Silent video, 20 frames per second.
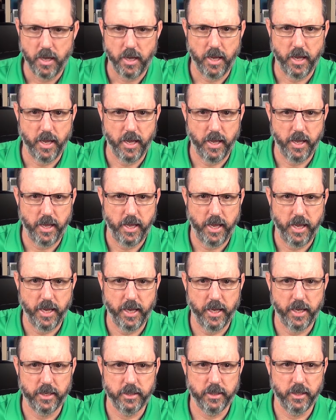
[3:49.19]
Uh,
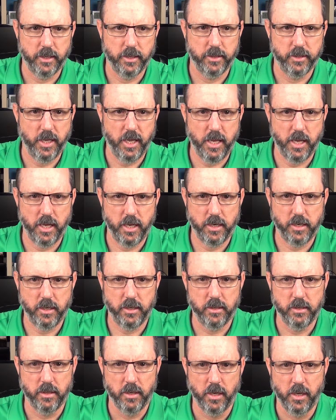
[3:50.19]
and
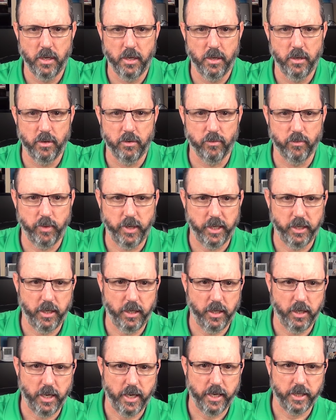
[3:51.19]
then
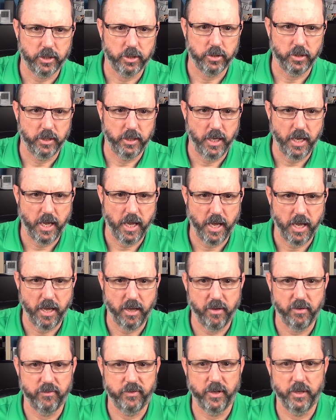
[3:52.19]
we actually
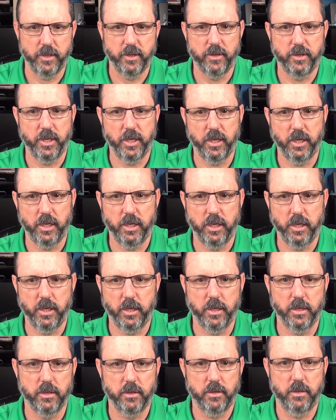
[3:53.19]
have
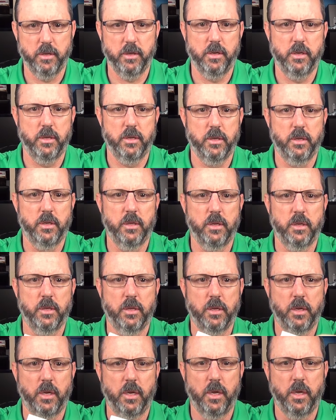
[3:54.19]
the
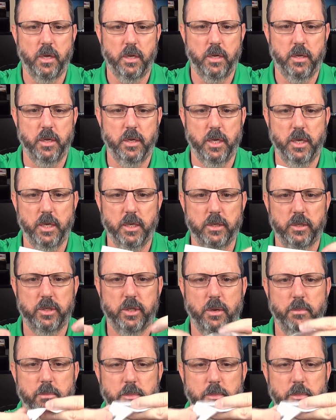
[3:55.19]
uh, some